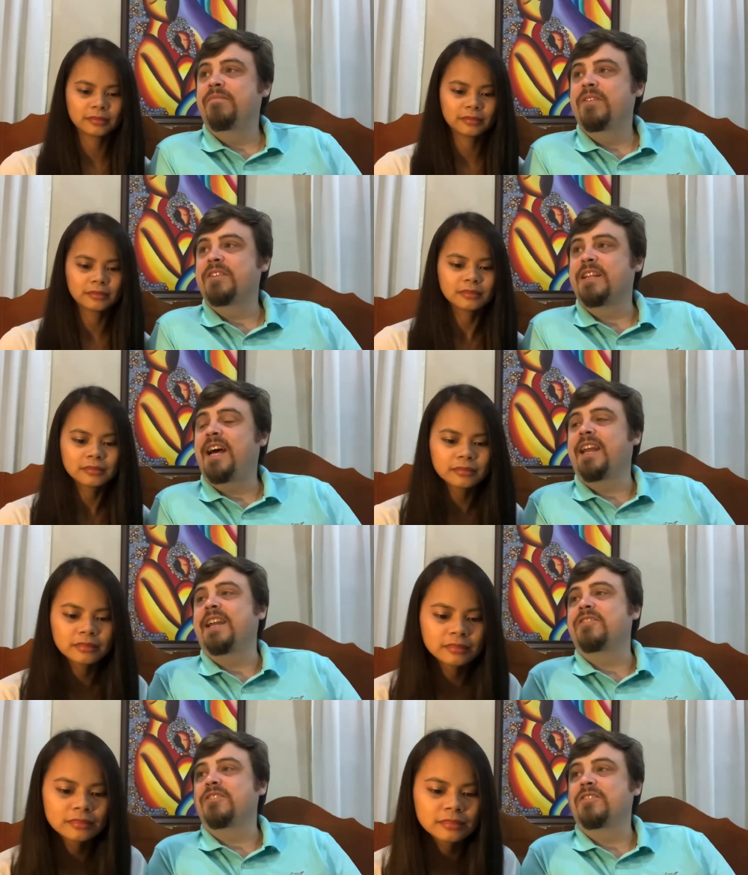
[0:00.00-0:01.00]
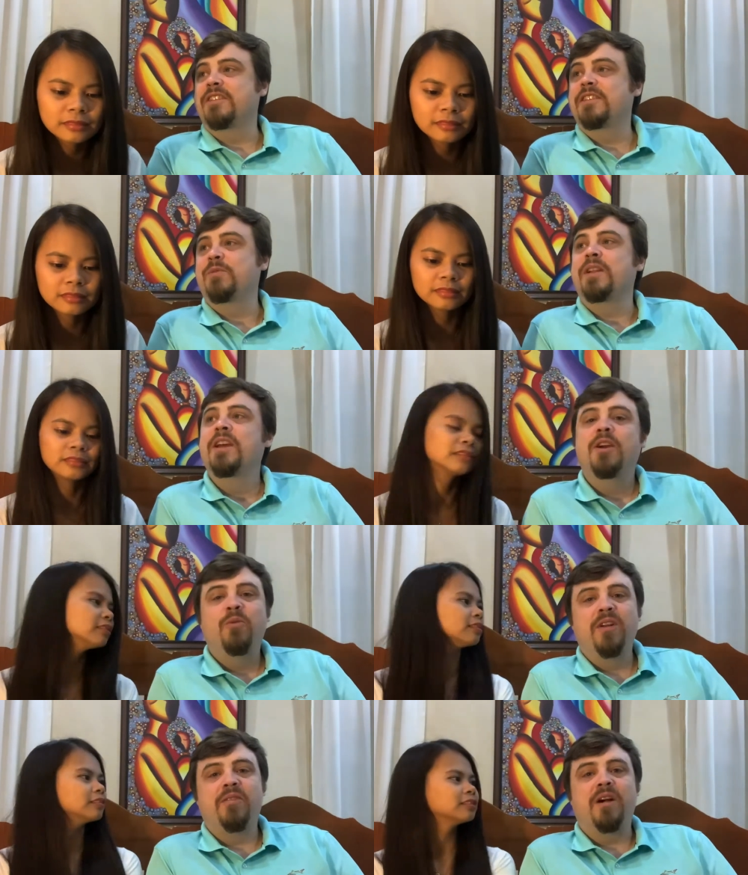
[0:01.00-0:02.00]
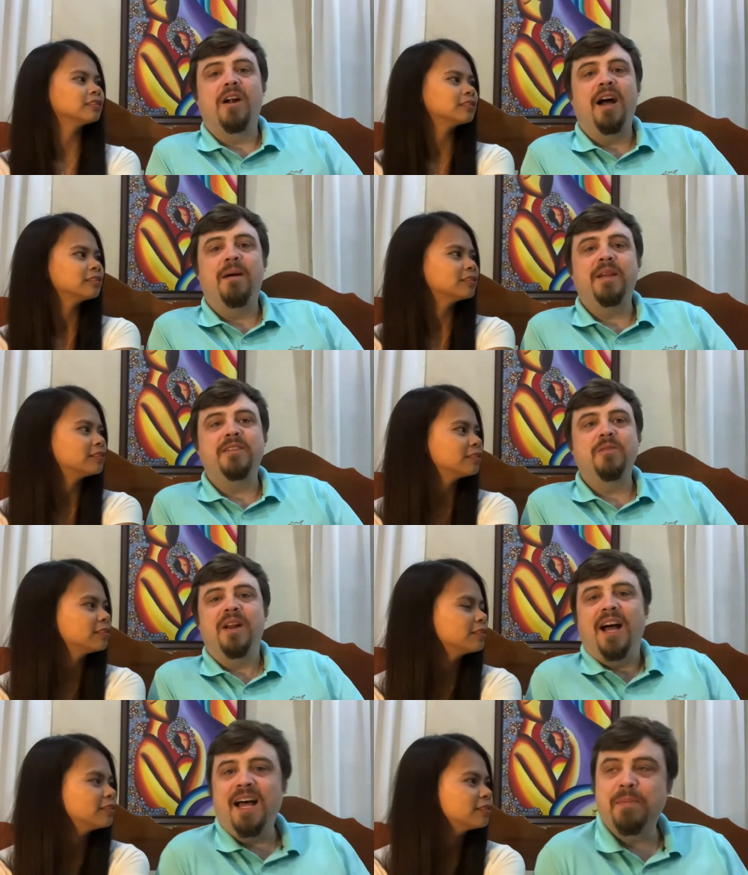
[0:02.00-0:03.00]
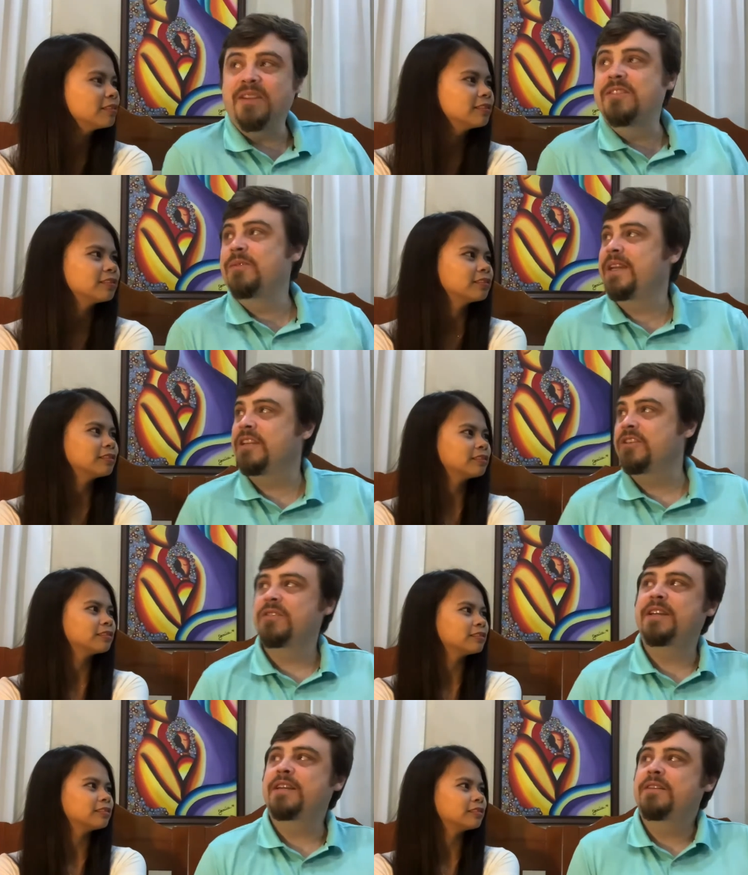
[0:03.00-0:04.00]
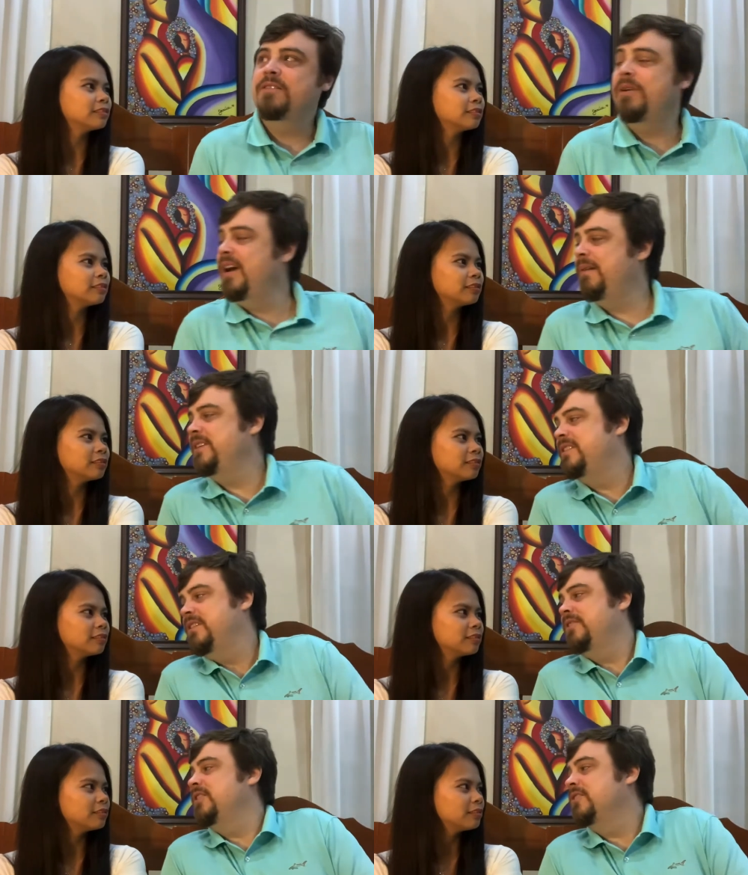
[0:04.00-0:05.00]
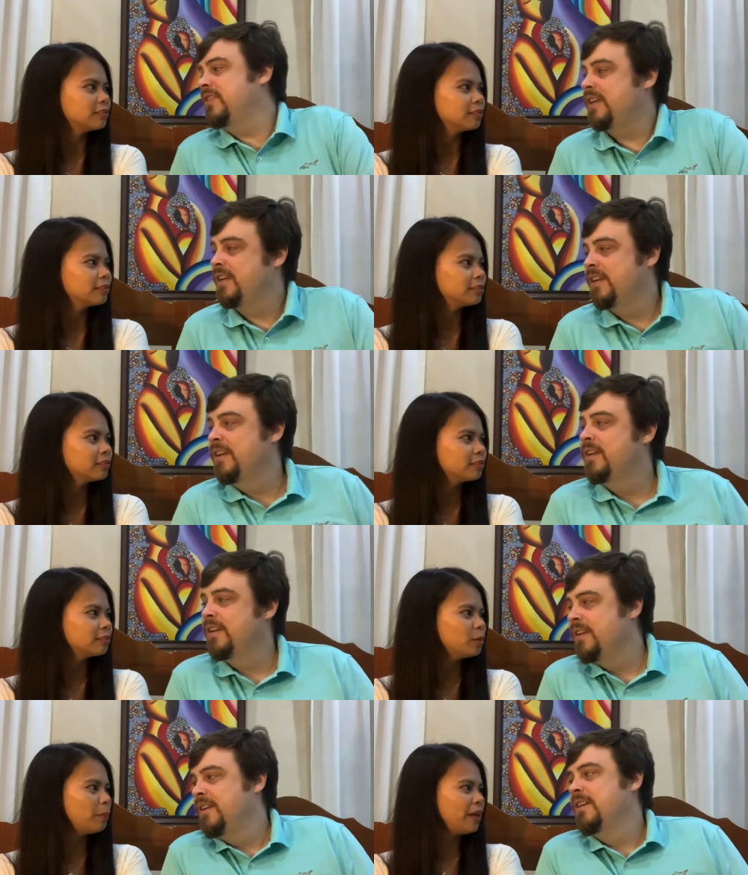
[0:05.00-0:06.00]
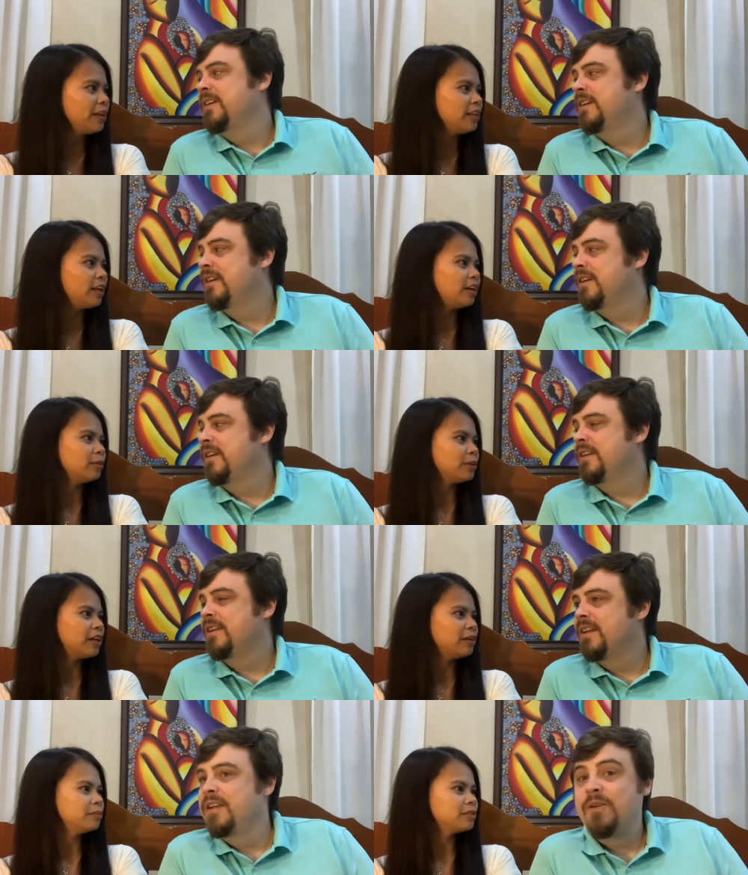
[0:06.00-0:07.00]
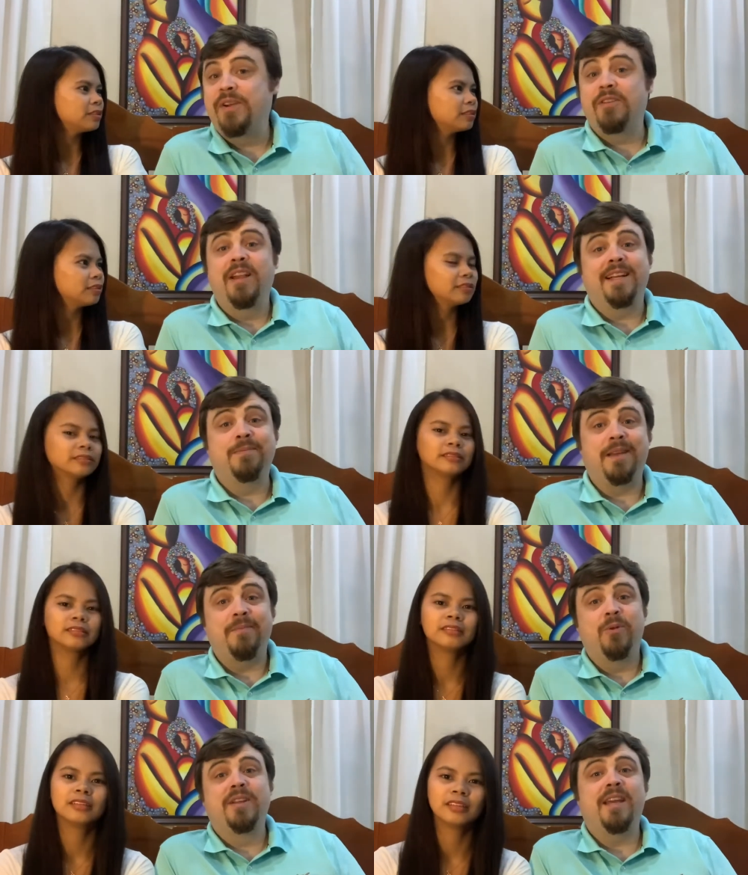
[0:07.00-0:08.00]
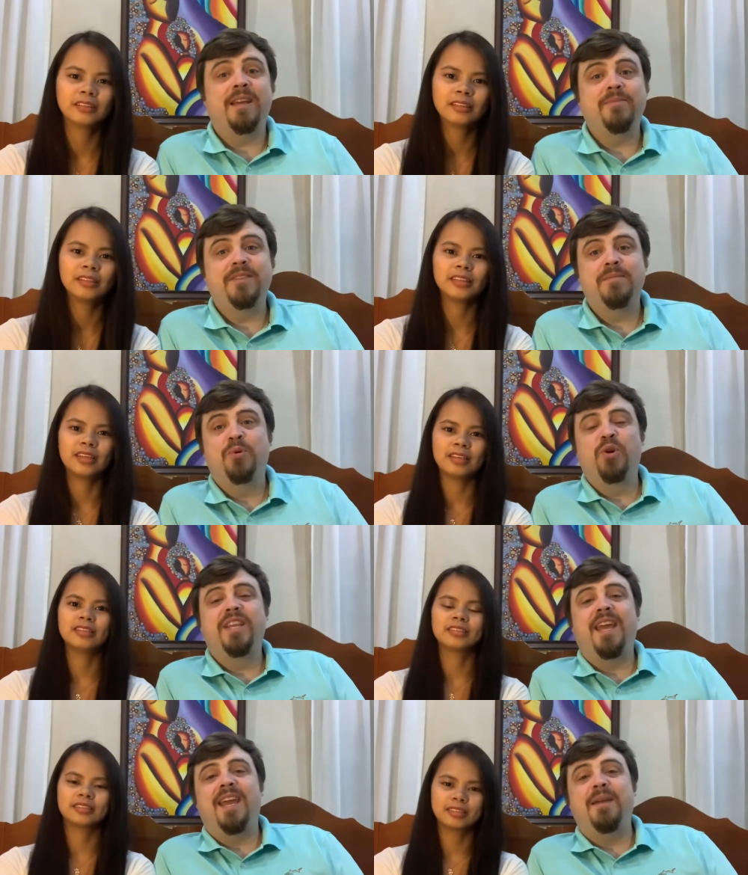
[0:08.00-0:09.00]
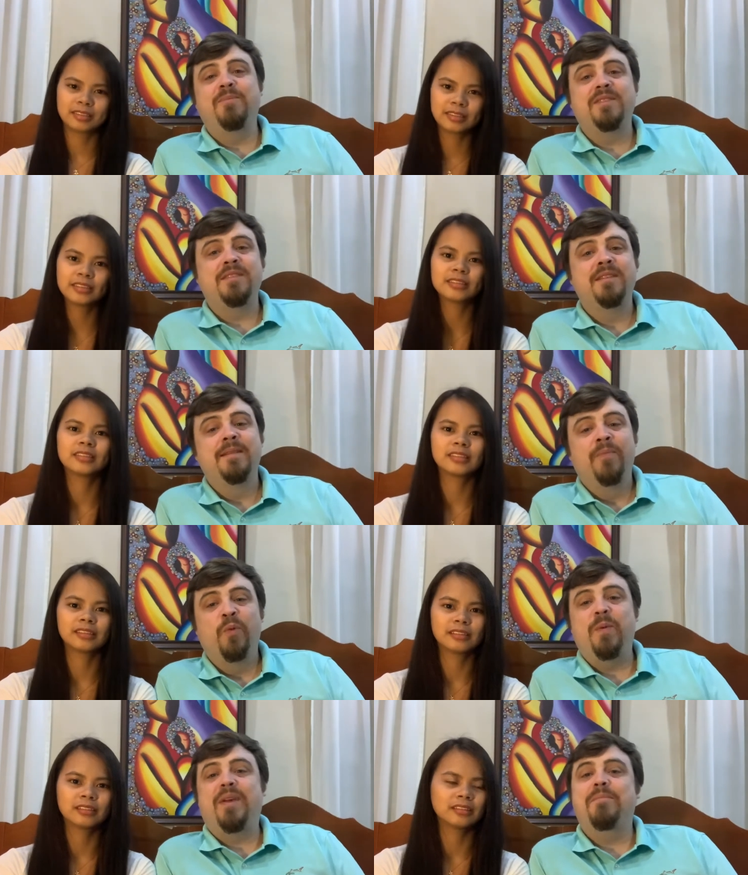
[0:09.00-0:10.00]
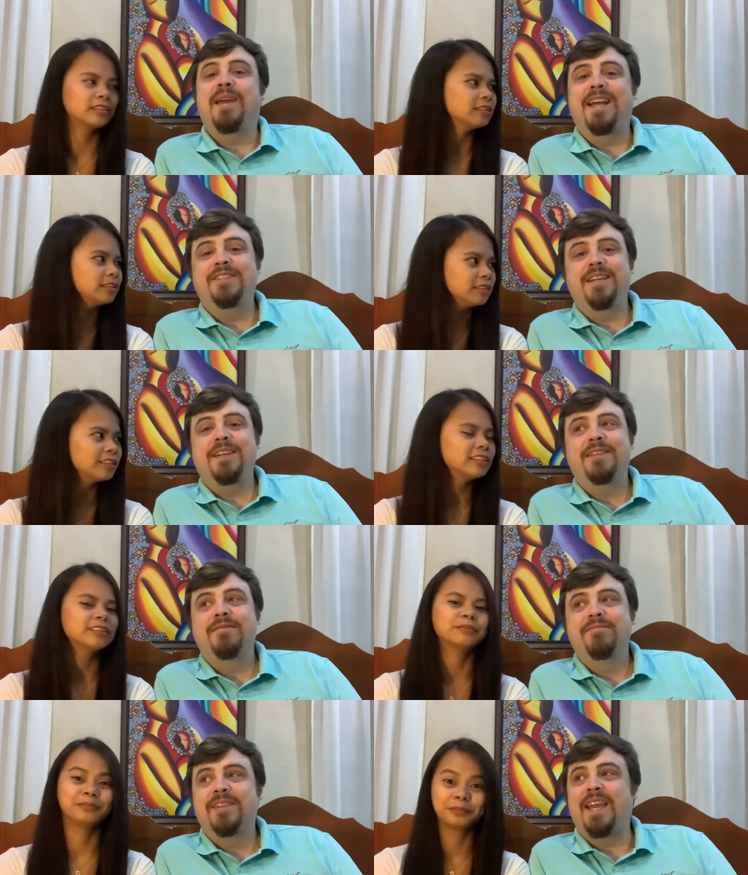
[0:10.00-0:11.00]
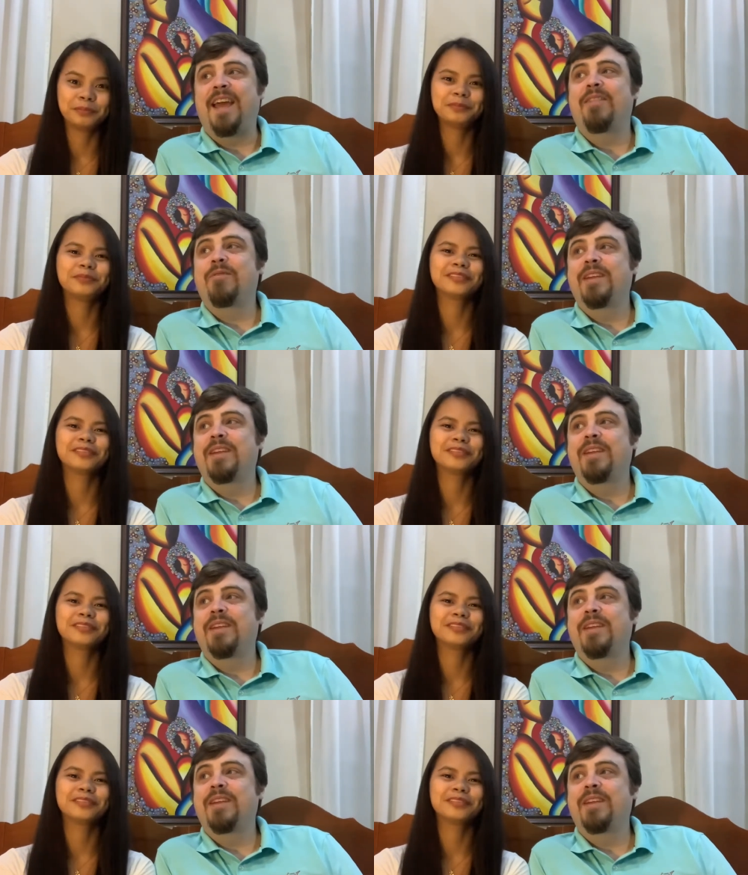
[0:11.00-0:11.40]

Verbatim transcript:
Speaker 1: a lot of answers to this one. What are our hobbies? So what hobbies do we enjoy? So what hobbies do you enjoy?
Speaker 2: We play a lot of games.
Speaker 1: We do like to play board games. Board games. We play Magic, The Gathering,